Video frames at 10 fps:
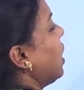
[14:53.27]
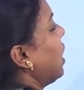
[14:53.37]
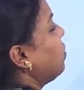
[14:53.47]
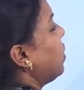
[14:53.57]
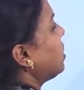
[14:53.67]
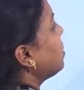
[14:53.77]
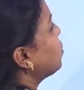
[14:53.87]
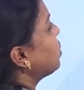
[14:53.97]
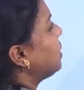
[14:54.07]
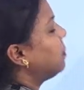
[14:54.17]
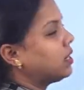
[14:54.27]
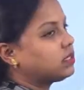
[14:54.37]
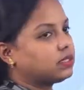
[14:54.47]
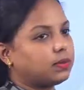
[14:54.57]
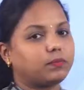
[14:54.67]
and one is
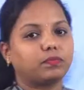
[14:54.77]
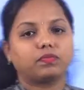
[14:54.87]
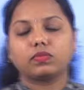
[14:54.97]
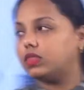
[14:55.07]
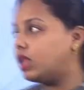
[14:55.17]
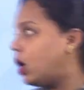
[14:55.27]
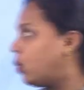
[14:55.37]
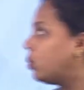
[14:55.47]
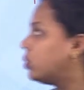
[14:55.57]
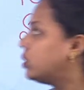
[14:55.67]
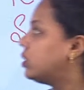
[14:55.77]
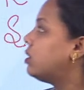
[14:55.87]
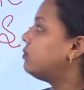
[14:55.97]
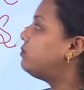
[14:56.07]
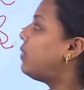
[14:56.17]
Shilpa's. Now,
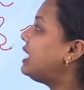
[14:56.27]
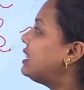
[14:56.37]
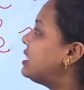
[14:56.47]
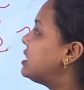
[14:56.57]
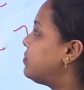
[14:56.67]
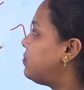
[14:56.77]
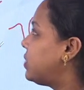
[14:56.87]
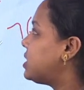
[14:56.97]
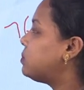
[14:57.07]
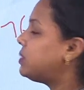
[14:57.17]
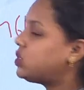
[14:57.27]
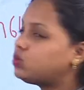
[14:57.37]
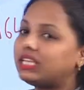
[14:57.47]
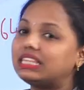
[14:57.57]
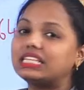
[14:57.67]
find the difference
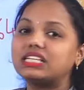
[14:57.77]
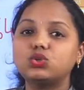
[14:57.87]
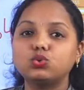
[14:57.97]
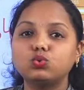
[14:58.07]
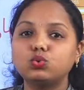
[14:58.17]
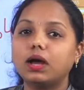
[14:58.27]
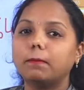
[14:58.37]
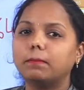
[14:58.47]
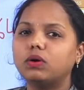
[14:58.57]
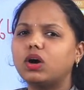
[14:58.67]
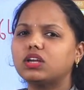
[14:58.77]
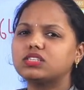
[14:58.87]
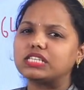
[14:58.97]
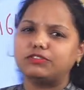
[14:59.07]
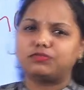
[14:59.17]
between the two number. What is
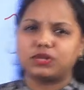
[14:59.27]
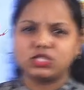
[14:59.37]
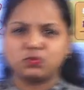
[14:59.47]
the difference